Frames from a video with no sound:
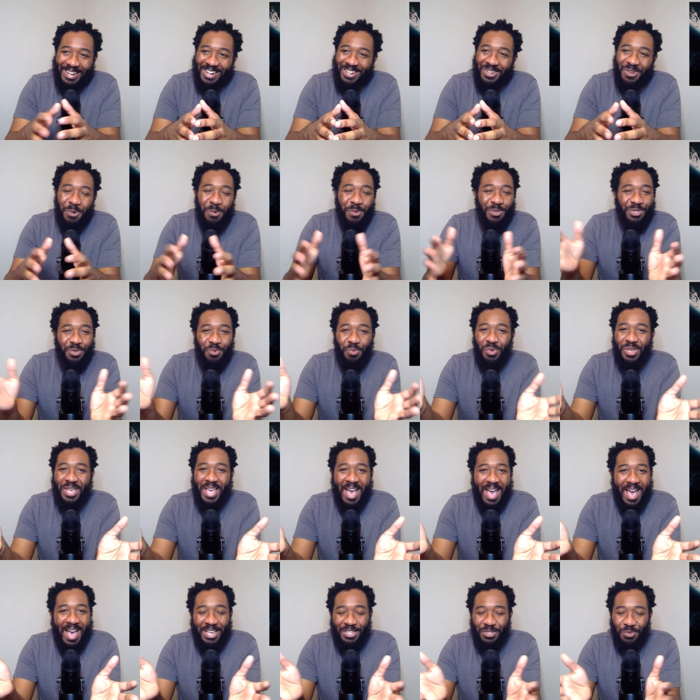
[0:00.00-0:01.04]
I know it was a
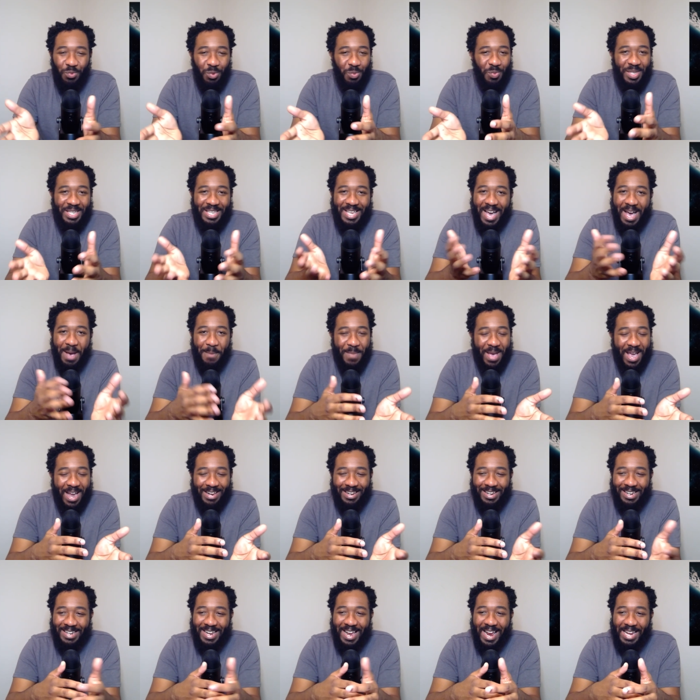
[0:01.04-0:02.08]
rehash of what we got back
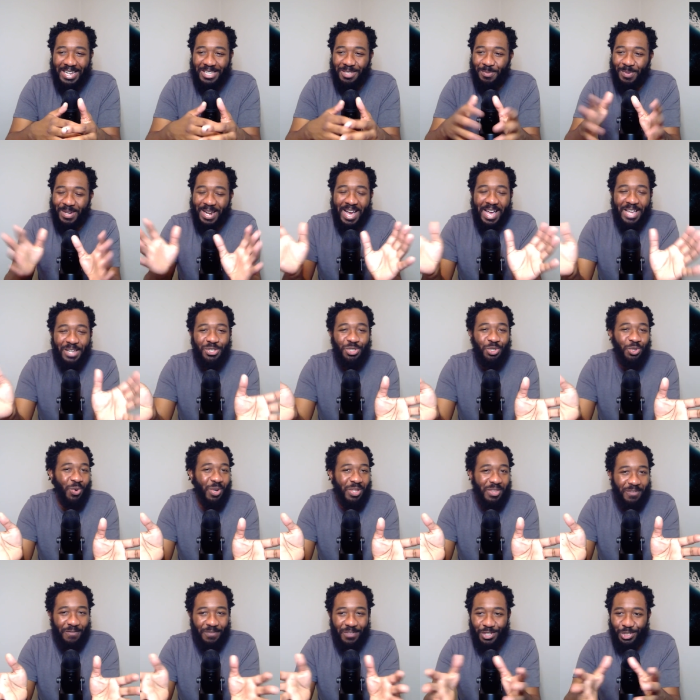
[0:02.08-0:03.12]
in the 90s. 90s, but I
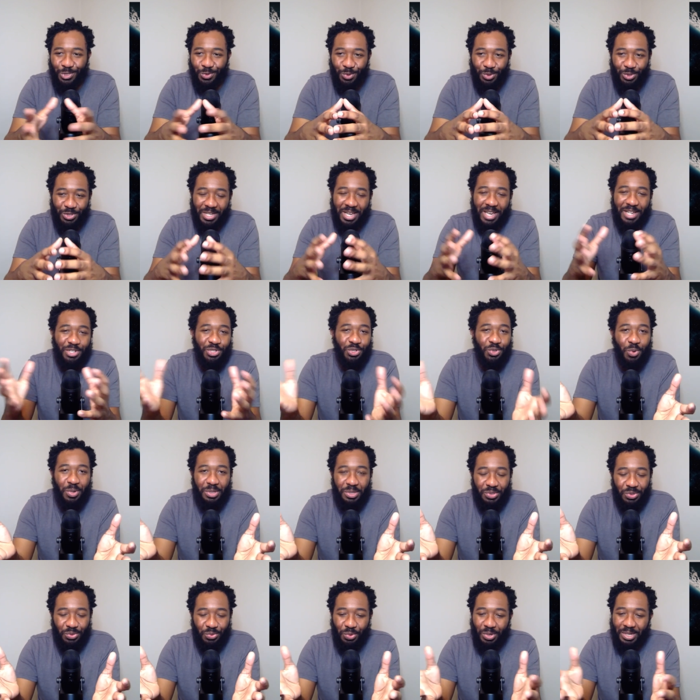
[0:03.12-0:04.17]
enjoyed the visuals, I enjoyed
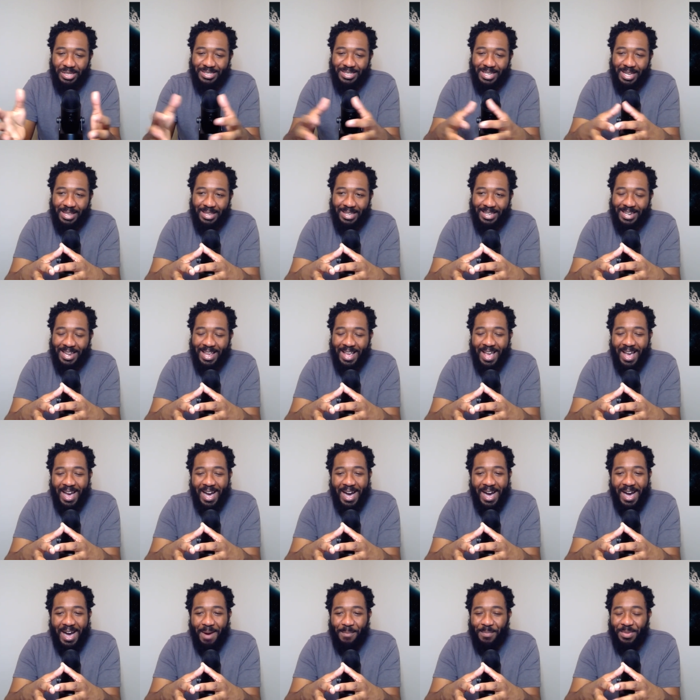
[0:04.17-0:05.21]
the storytelling.
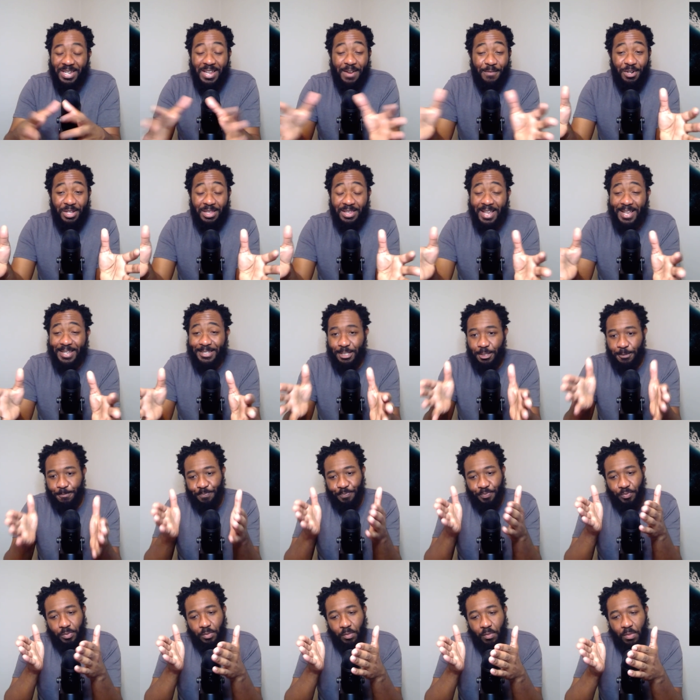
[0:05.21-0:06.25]
Uh, but nevertheless,
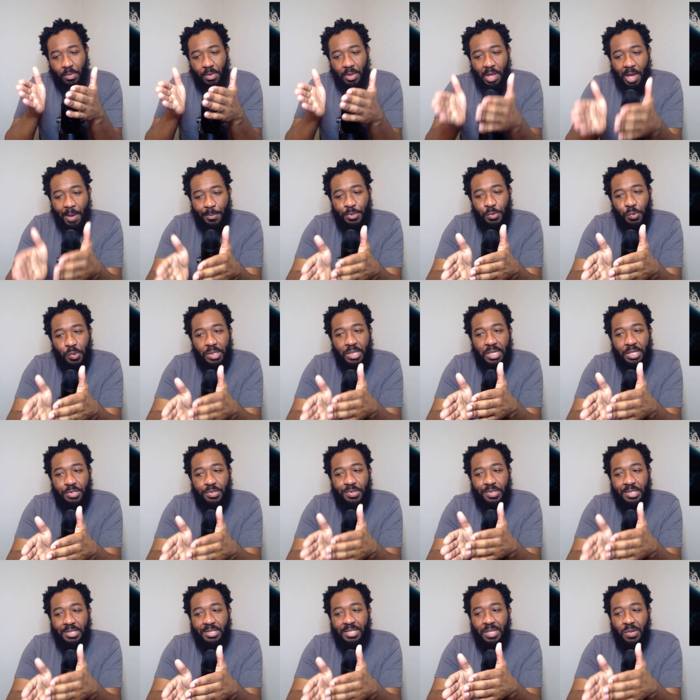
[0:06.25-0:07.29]
I was really
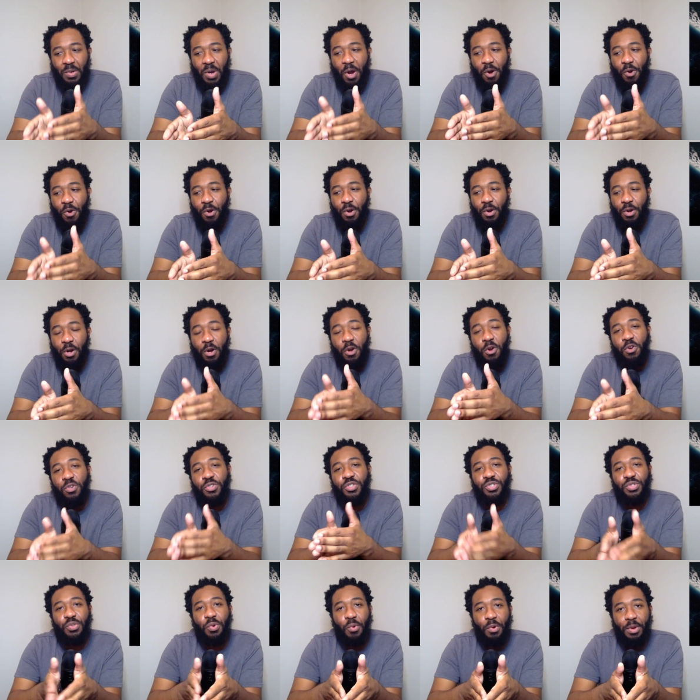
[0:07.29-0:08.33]
interested to see her her
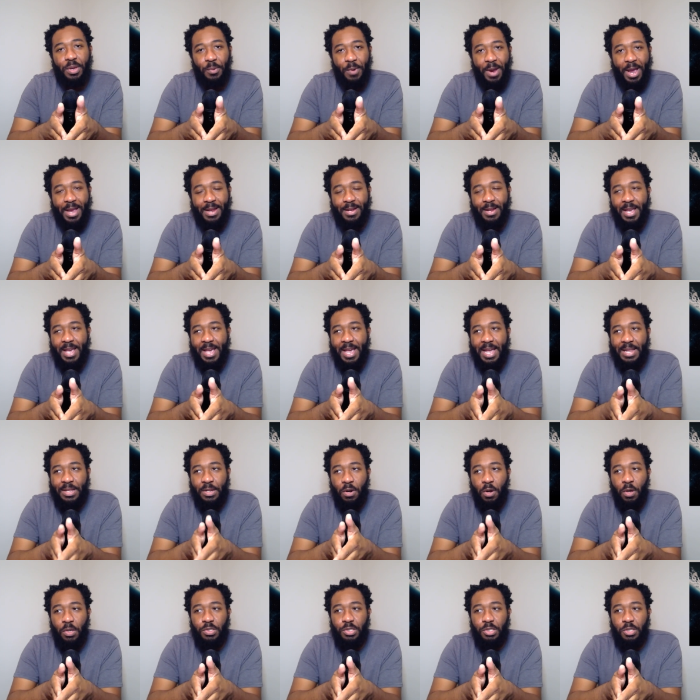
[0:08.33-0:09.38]
story, right? And then
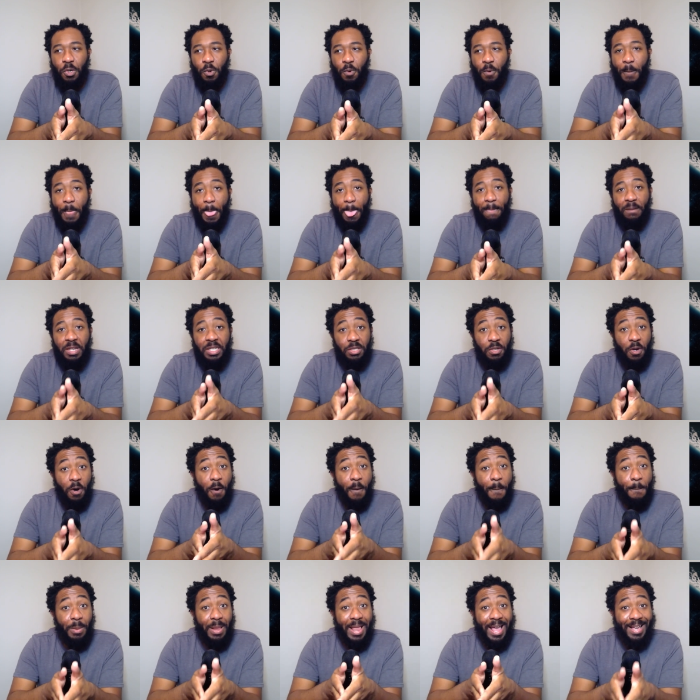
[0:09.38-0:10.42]
also it's
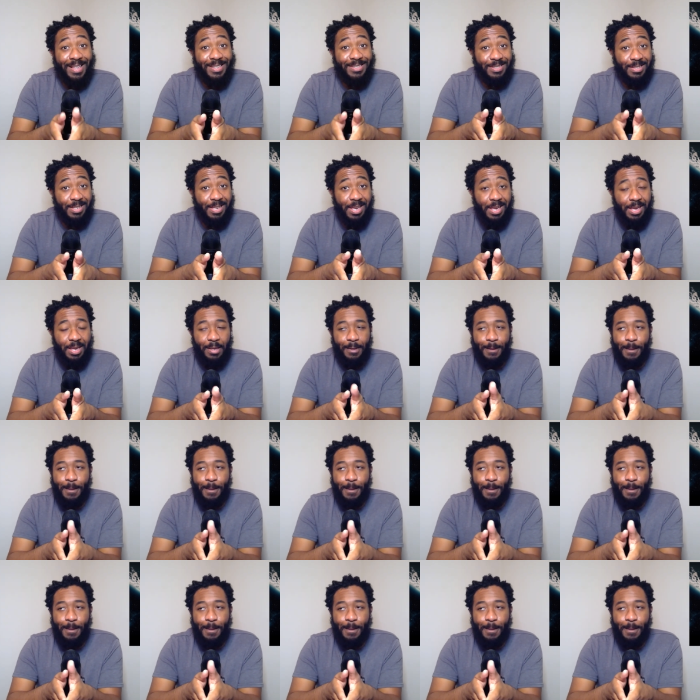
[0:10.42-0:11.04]
called Black is King.